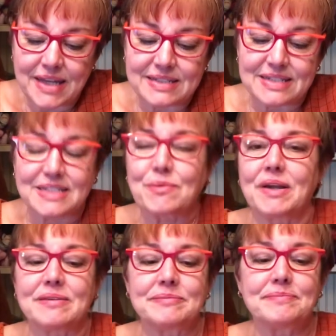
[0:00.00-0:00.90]
is this
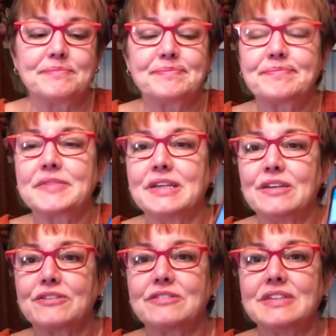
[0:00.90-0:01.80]
one, and
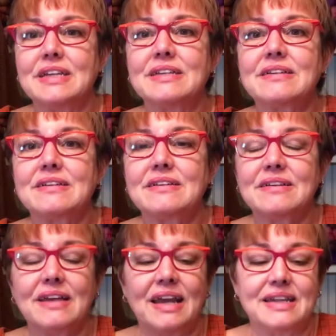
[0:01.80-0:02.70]
you'll see it.
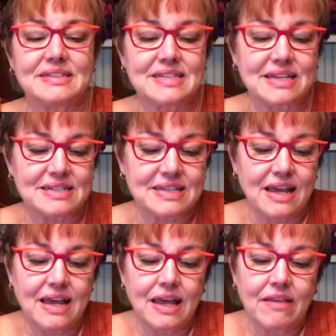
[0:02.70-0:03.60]
And it says,
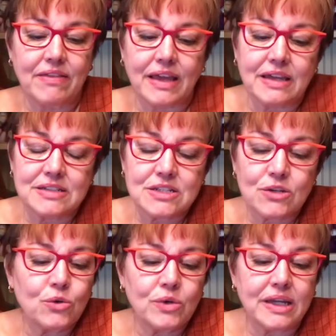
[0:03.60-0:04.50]
the kids
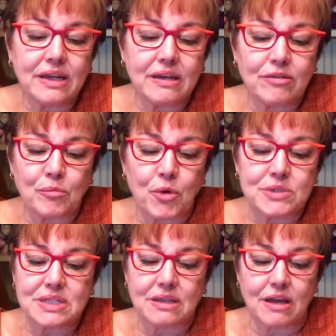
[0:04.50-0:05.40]
who need the
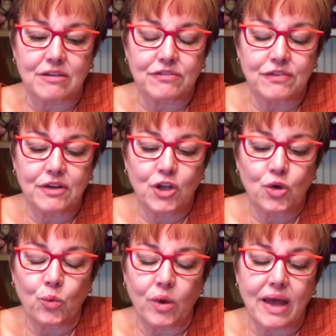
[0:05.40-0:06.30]
most love
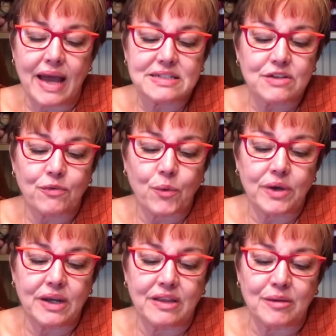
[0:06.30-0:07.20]
will ask for
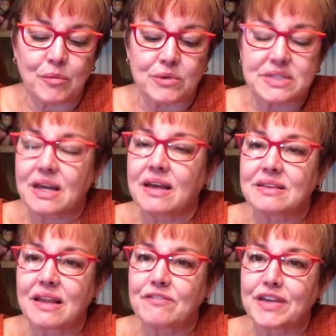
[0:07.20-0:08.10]
it in the most
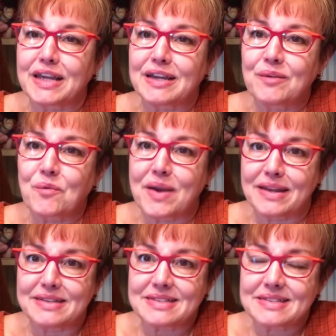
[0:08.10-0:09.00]
unloving
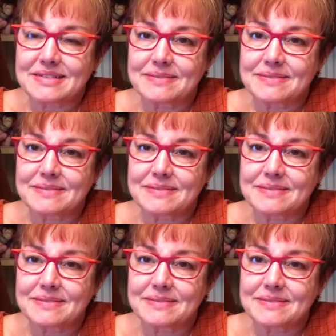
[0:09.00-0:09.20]
ways.